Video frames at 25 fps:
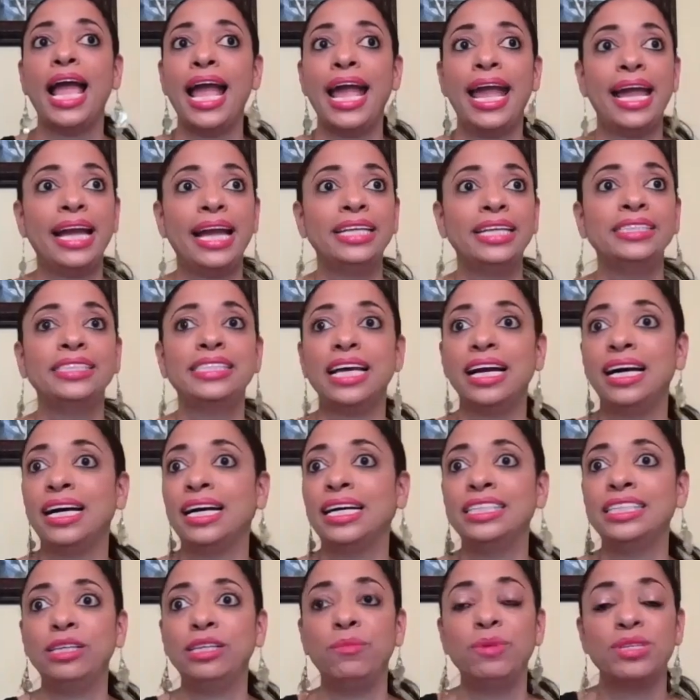And
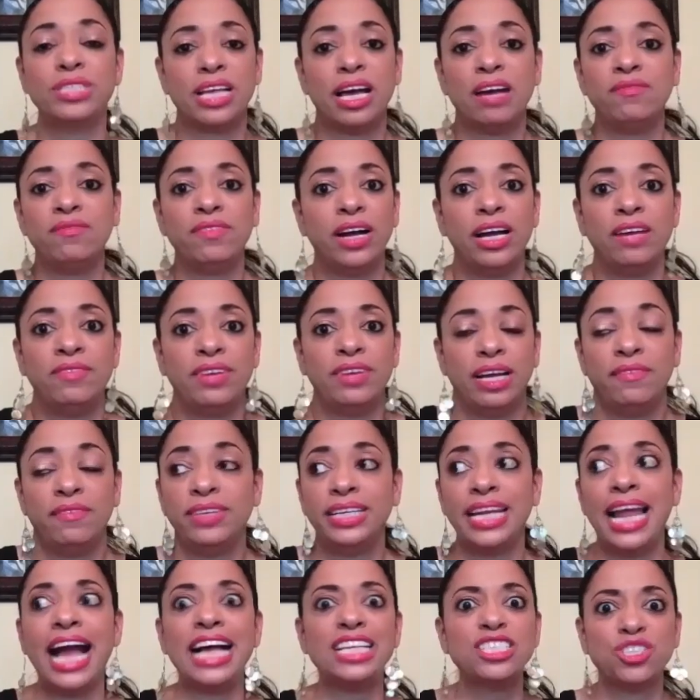it was of
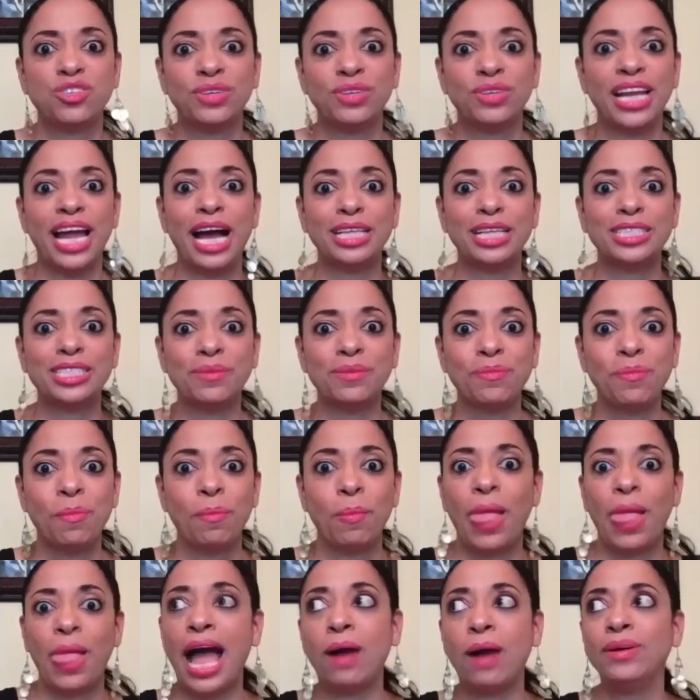an astronaut
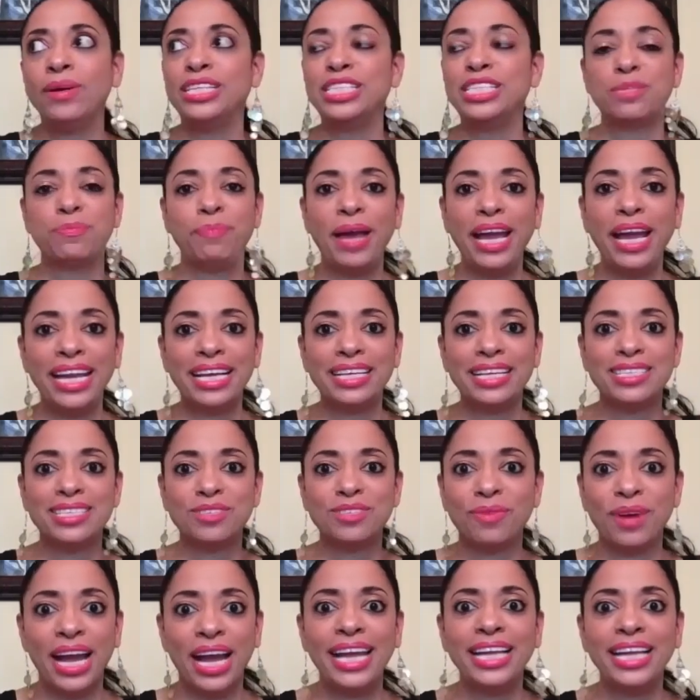out in space,
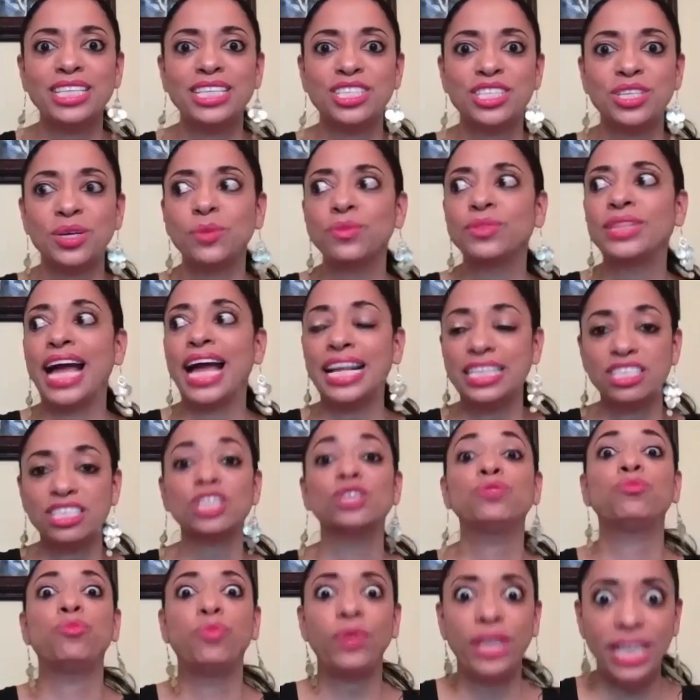right? So that's
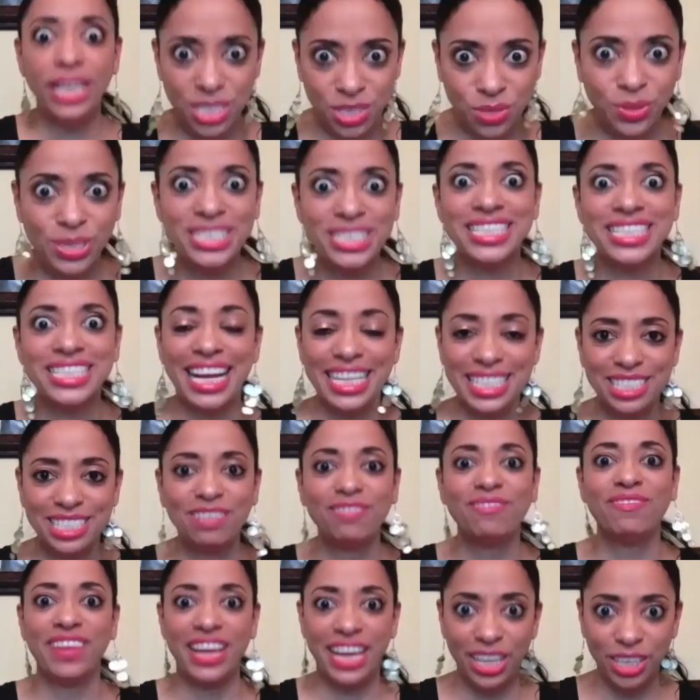a resource that's
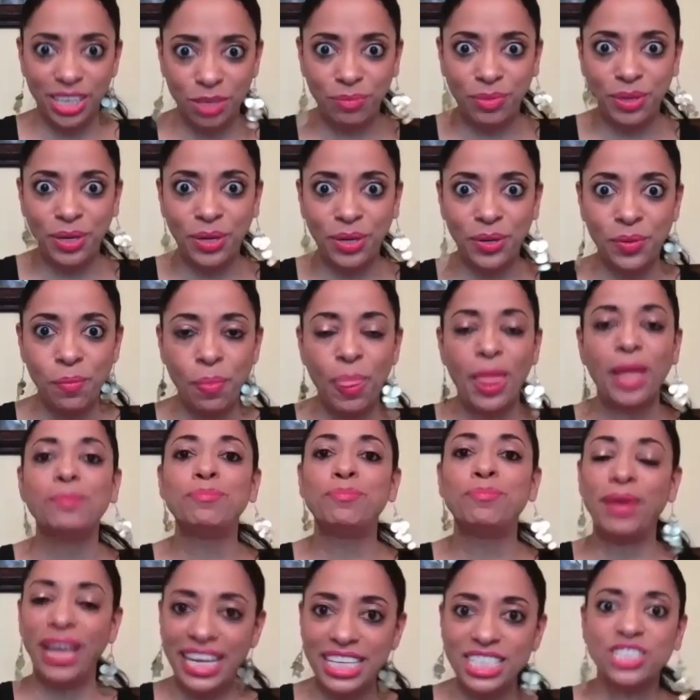available
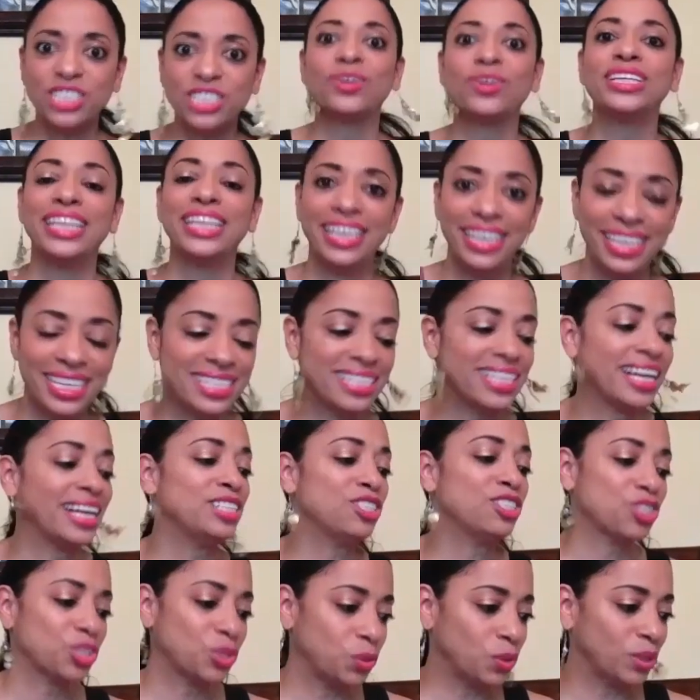based on his
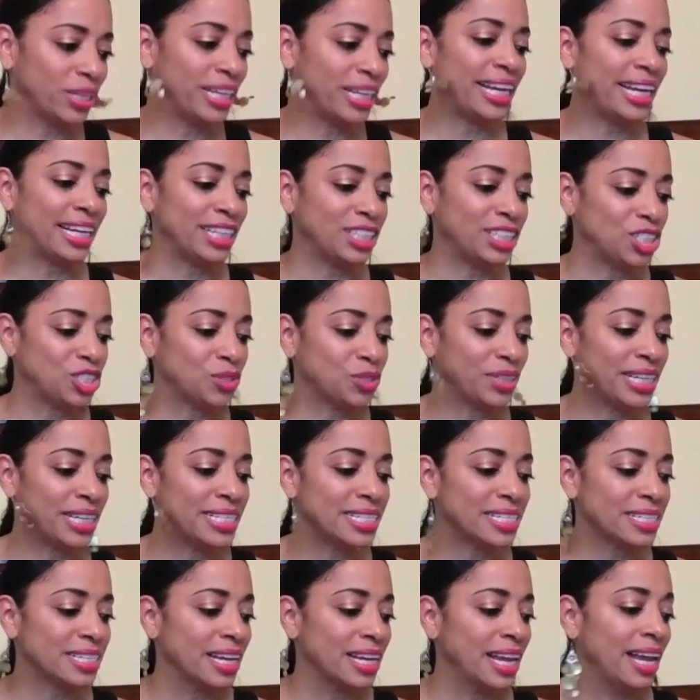unschooling
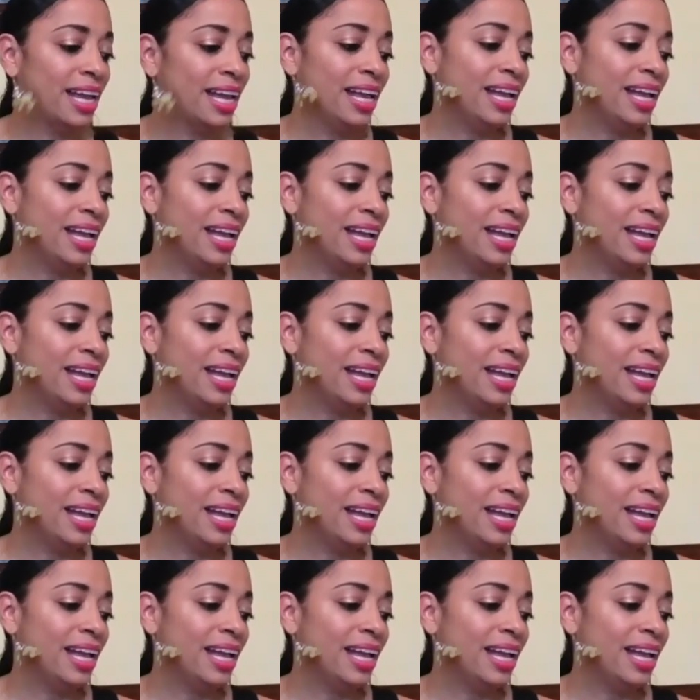interest.